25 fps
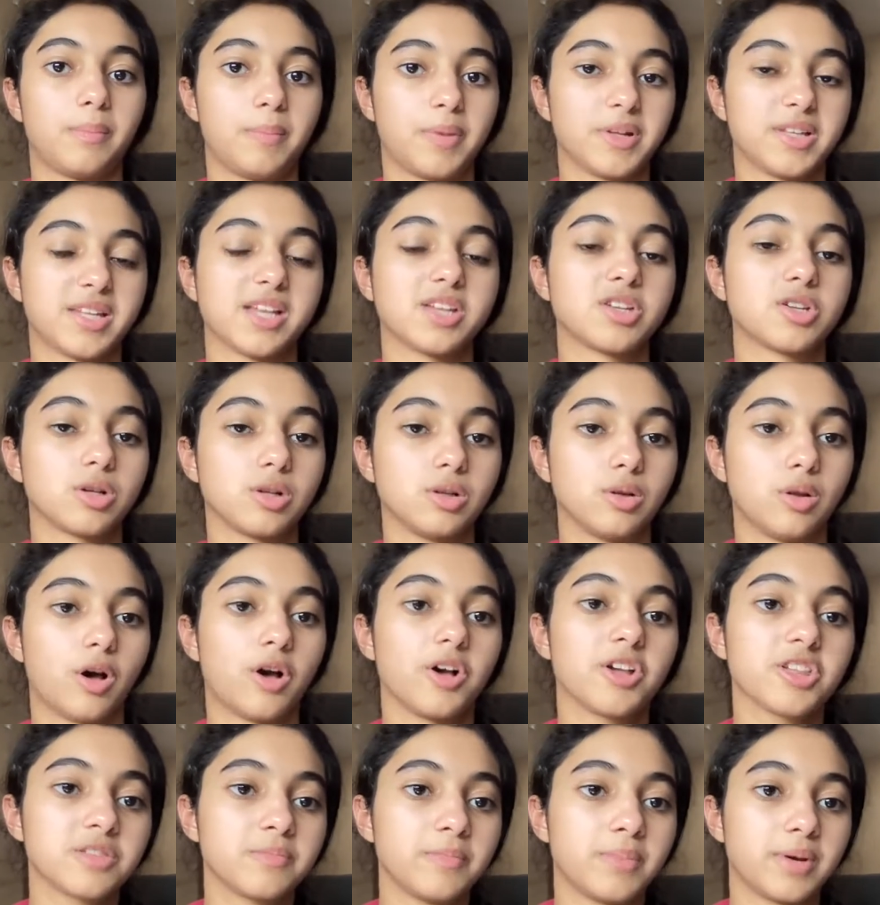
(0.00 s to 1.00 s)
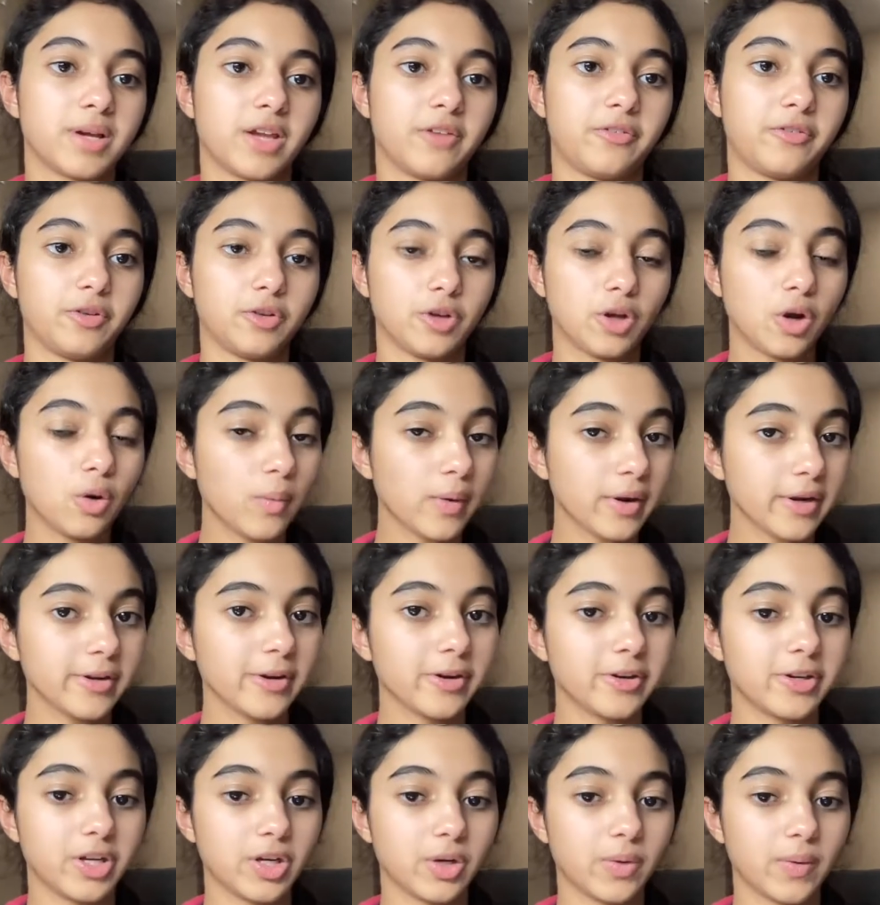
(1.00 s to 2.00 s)
potential loss, but if you know what
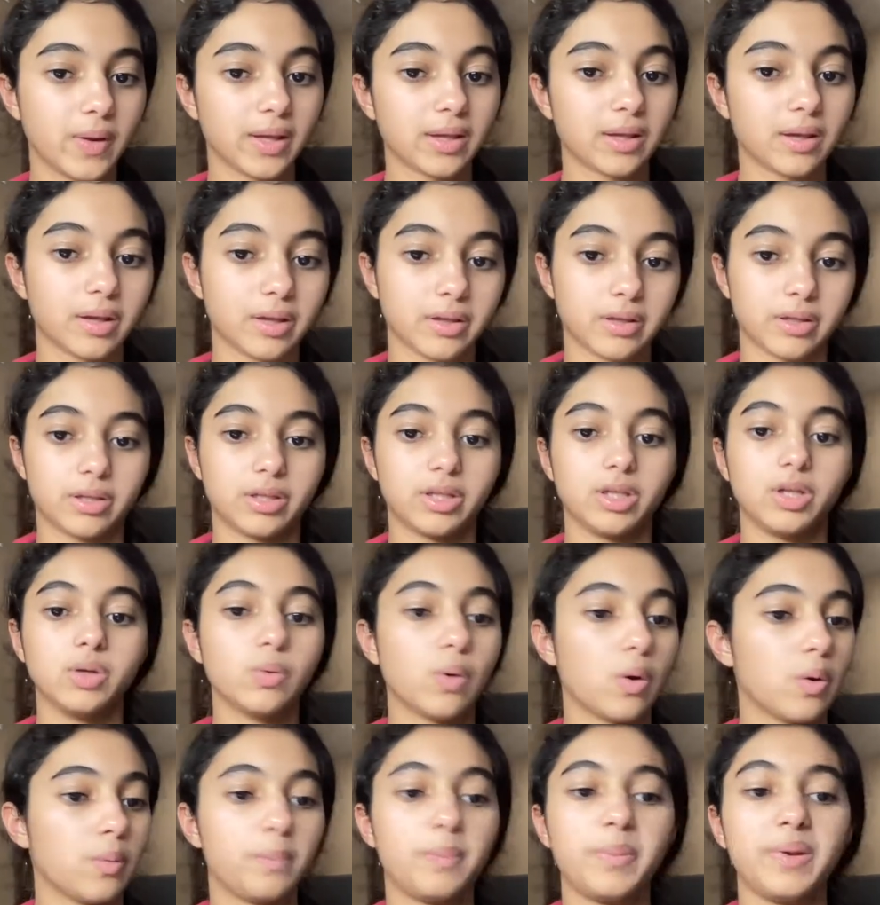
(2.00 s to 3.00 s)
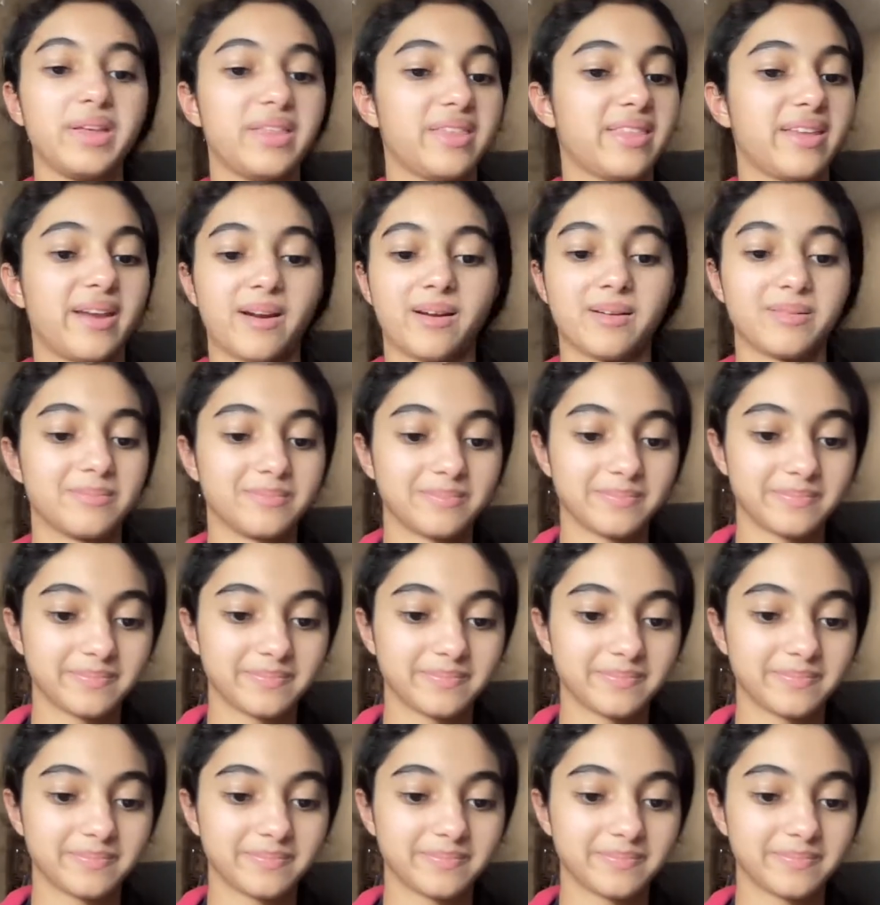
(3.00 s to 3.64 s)
you're doing, you won't be there.